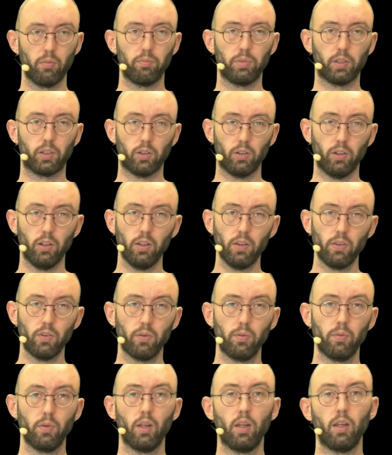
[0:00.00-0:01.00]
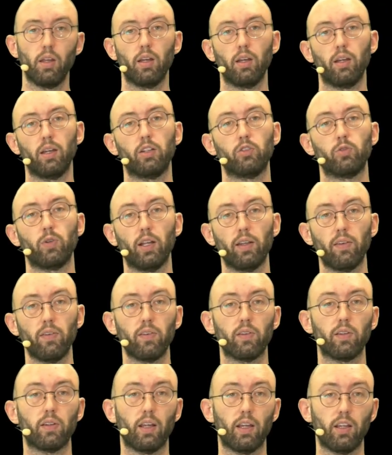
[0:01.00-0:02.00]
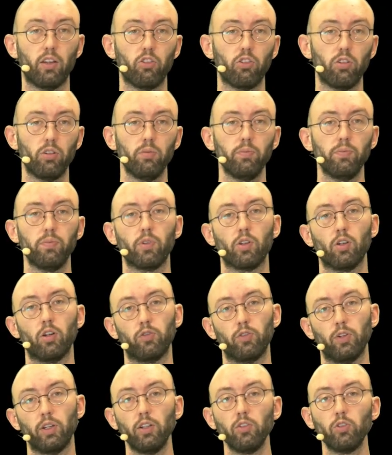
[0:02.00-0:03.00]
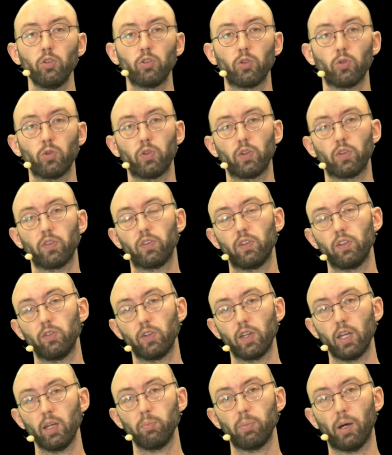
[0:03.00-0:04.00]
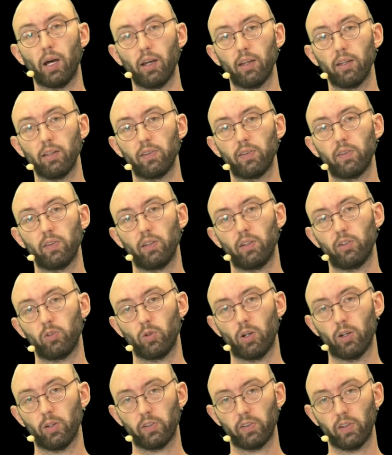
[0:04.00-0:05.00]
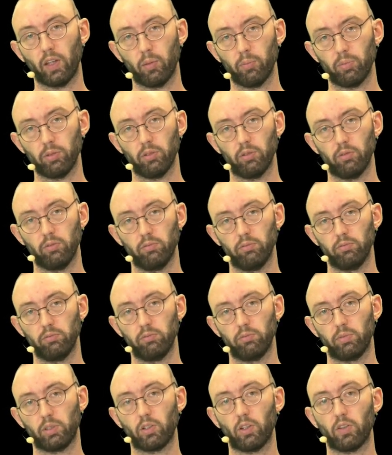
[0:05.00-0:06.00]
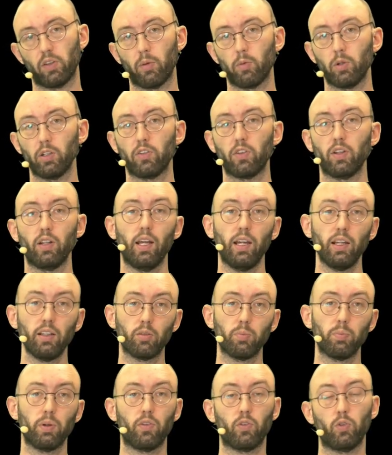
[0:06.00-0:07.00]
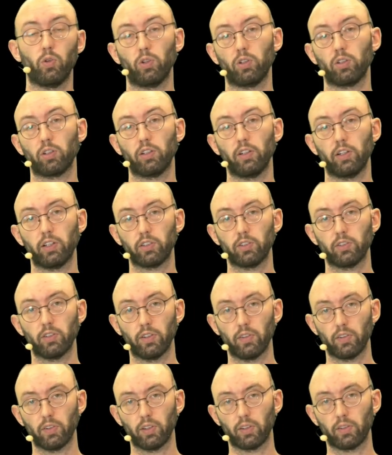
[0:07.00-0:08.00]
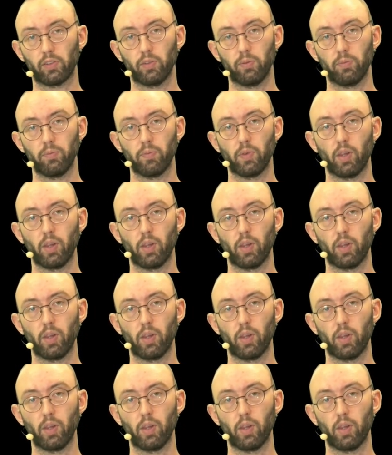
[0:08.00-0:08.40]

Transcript: because it runs the danger of introducing severe bias into our sample, because I will select by certain characteristics.